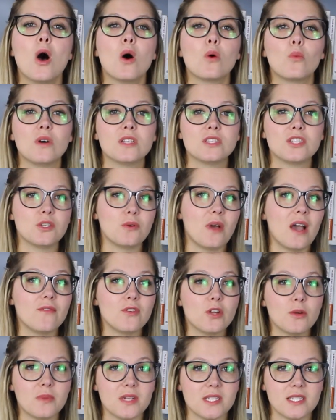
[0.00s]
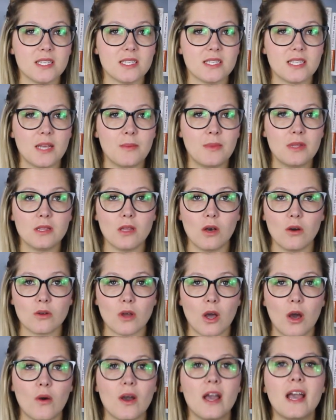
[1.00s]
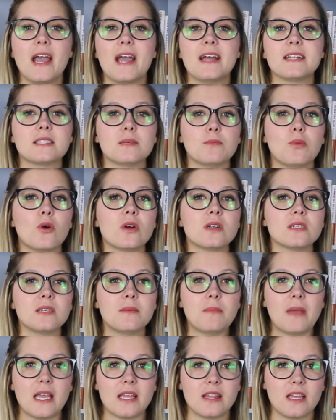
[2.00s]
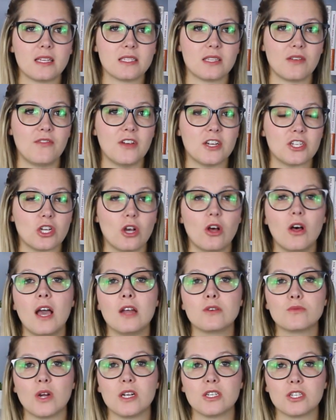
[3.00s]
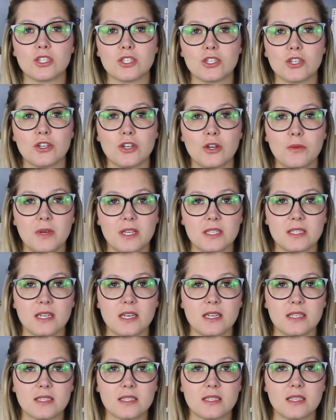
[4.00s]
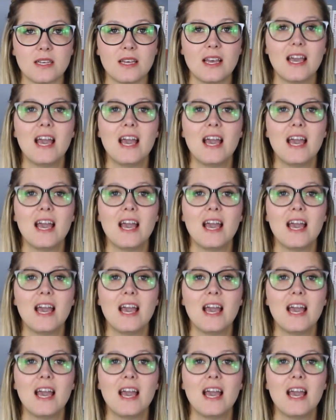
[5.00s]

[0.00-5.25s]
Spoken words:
Once you have your business name and logo, it's important to make things official and register your business.